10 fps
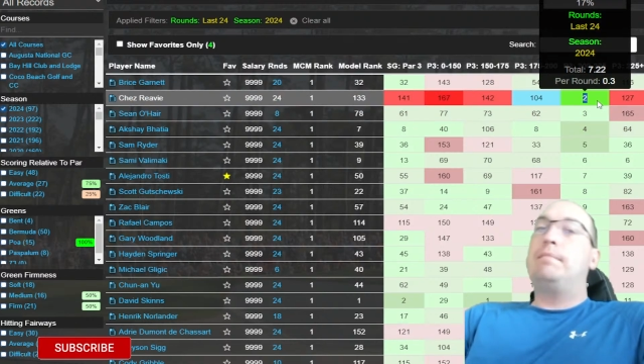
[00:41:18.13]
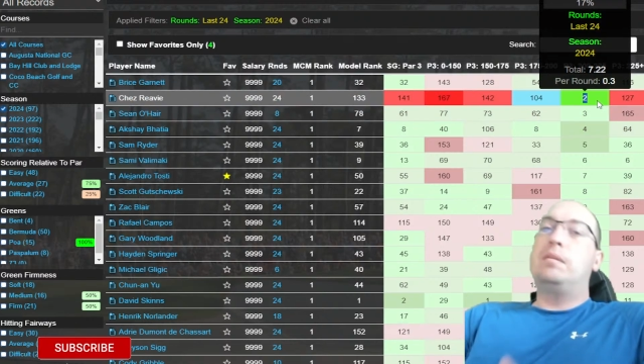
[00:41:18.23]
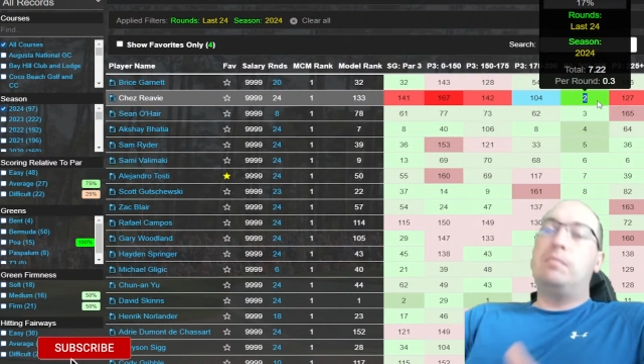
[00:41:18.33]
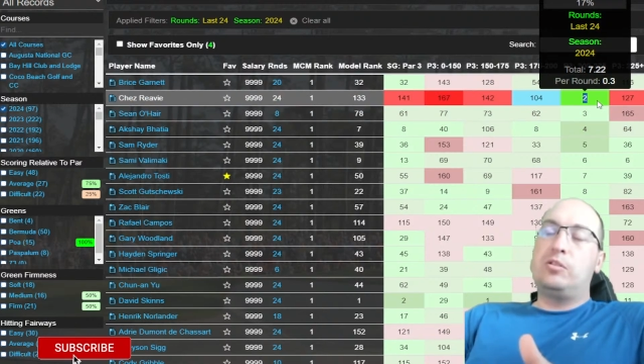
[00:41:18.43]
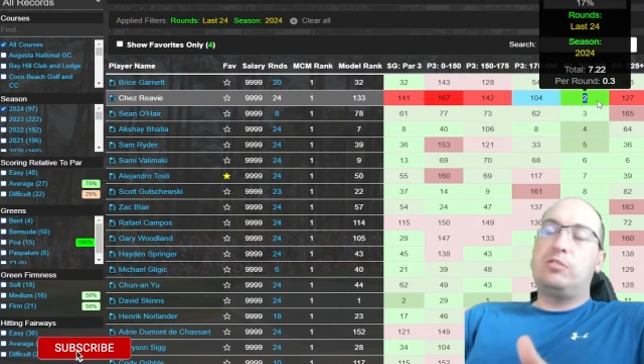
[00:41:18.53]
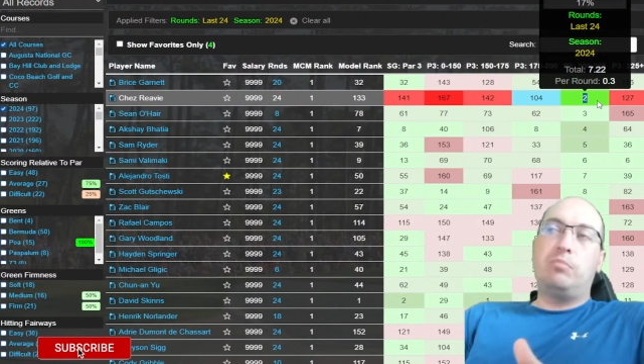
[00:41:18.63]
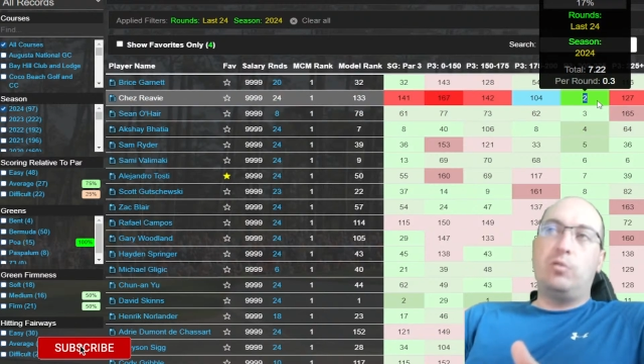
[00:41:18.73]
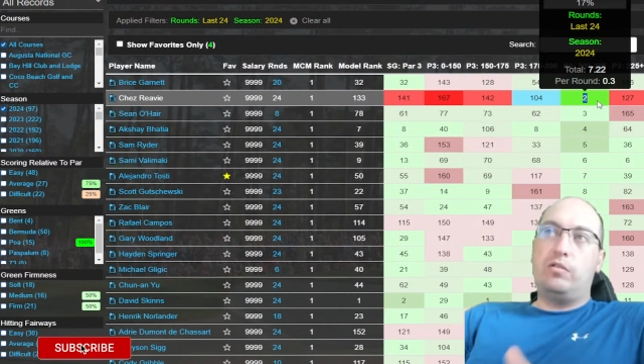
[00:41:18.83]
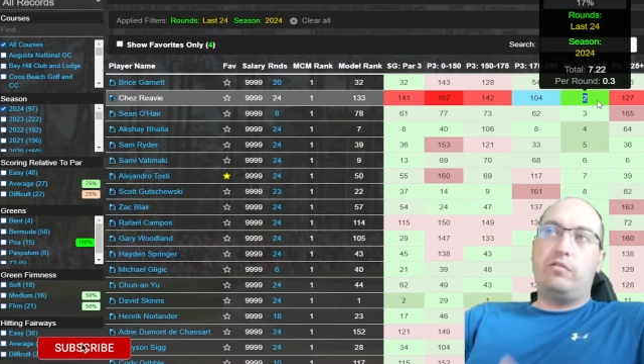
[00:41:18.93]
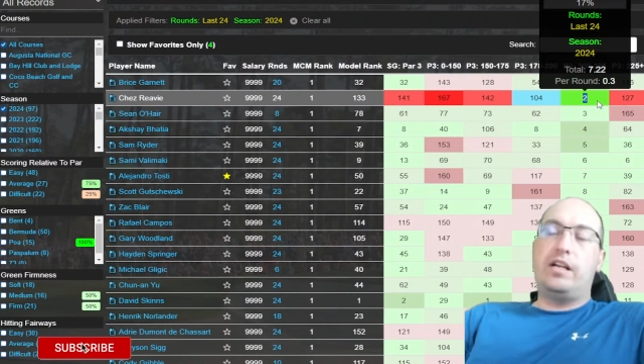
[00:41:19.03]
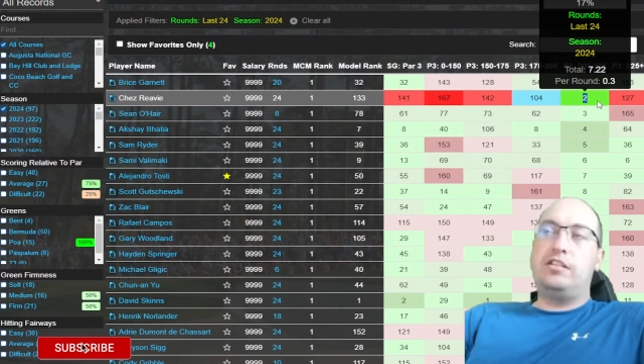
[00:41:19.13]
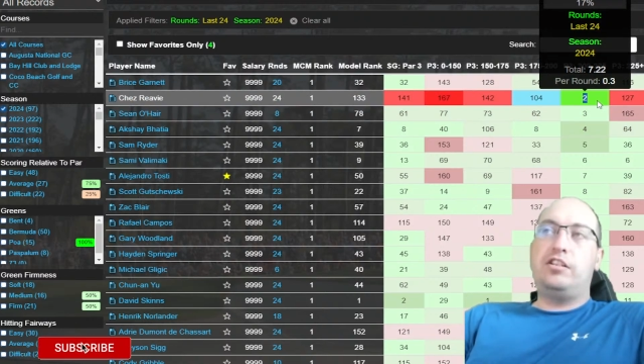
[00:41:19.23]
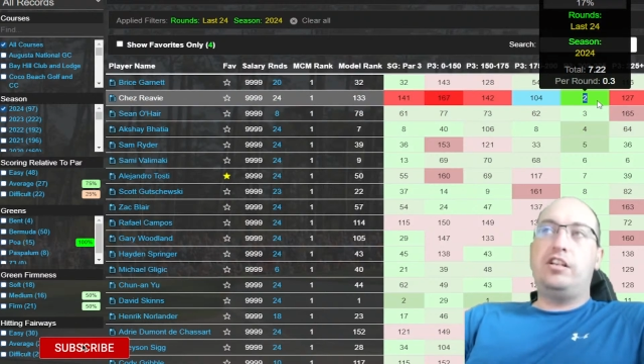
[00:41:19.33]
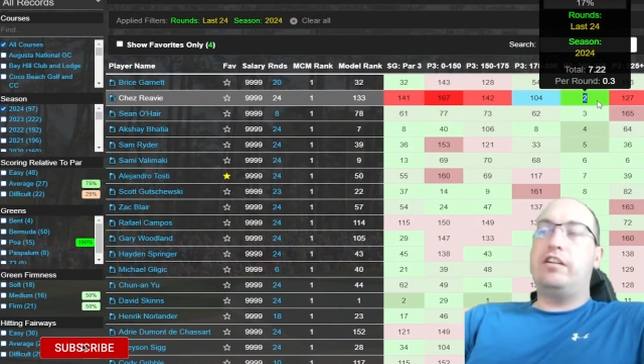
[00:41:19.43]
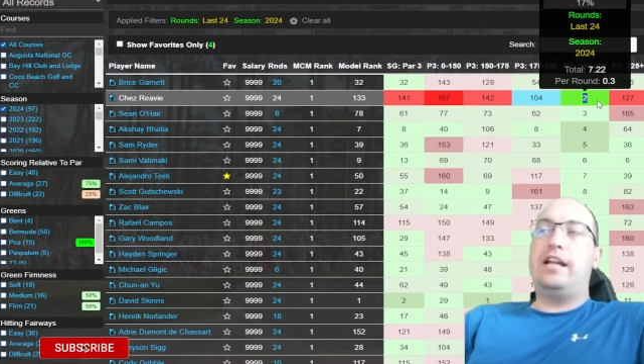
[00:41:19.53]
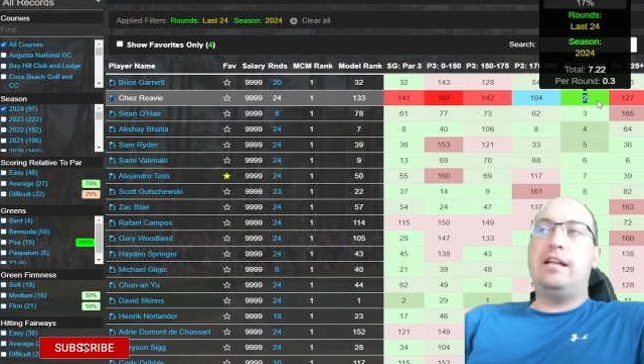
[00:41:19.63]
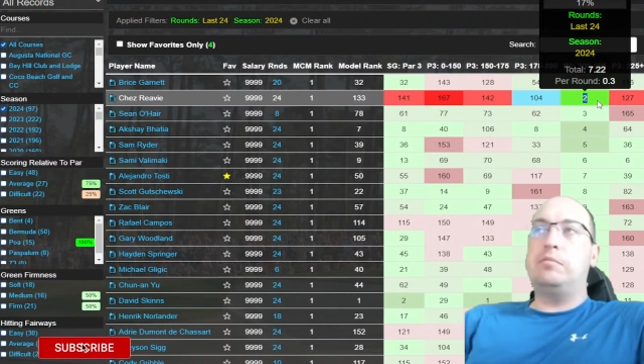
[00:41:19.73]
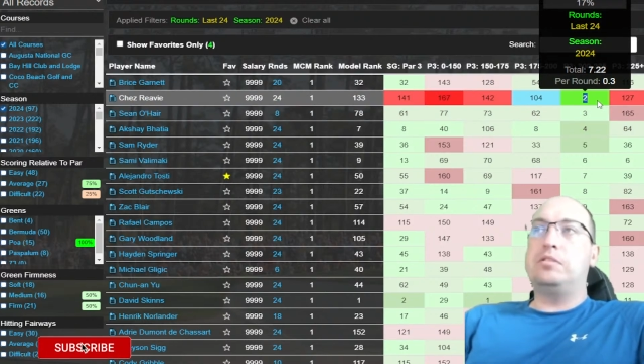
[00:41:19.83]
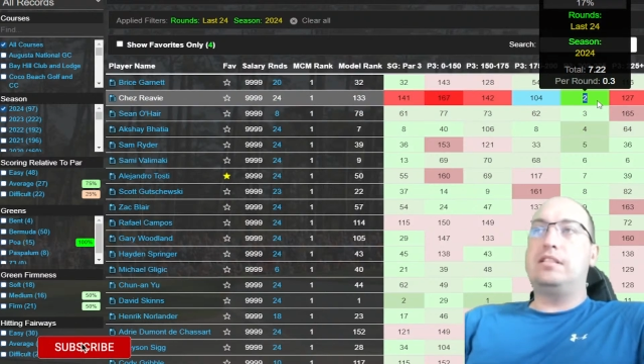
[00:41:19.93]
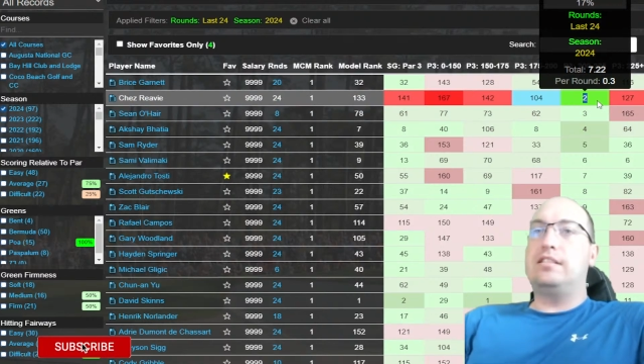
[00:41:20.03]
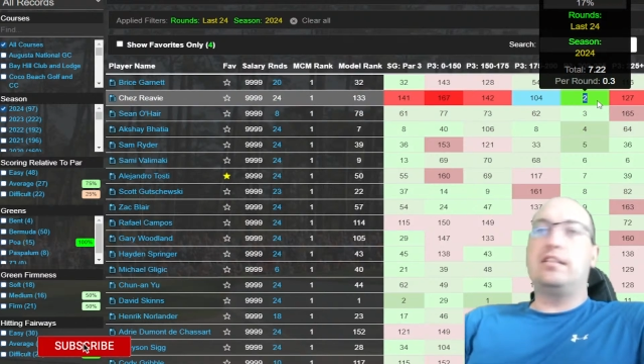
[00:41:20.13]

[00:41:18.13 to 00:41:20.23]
the most important range here at Hamilton.